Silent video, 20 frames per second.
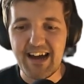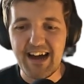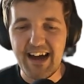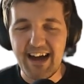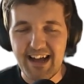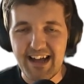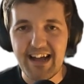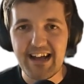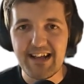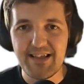
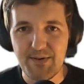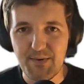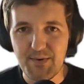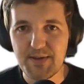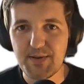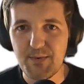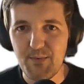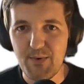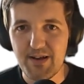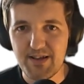And the
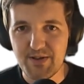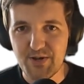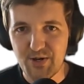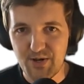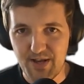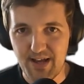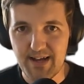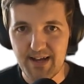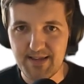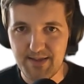reason why
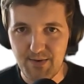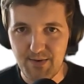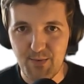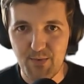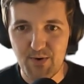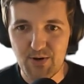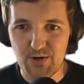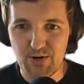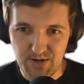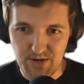she asked the
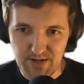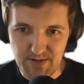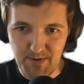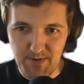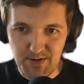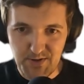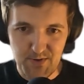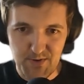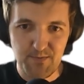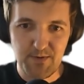question is
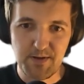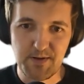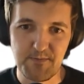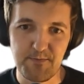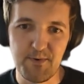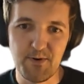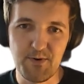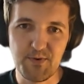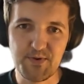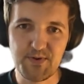because of this
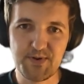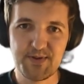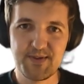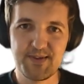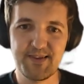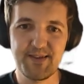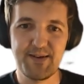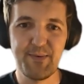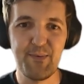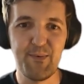post,
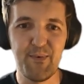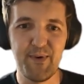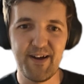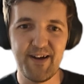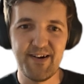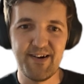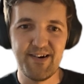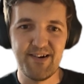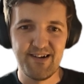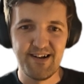
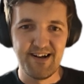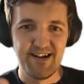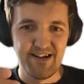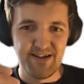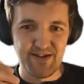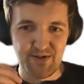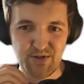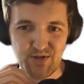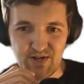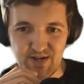where
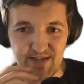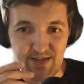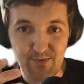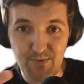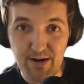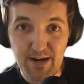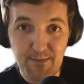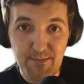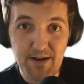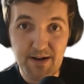just
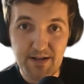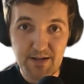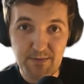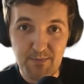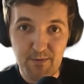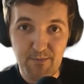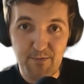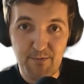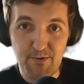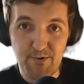20 minutes
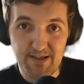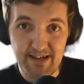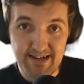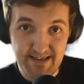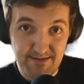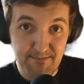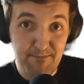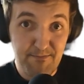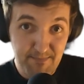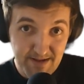before that
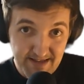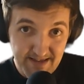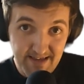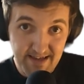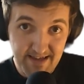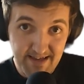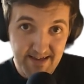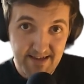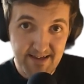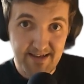
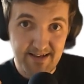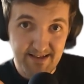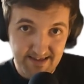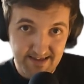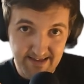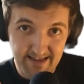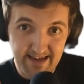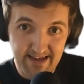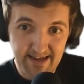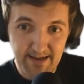meeting
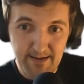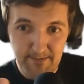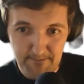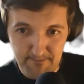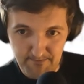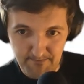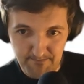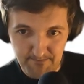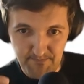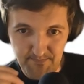today,
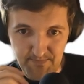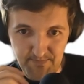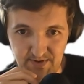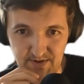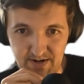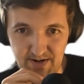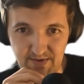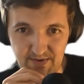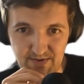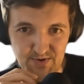
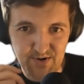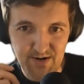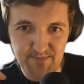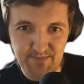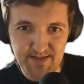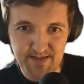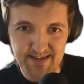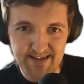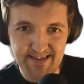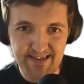Trump
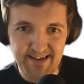said,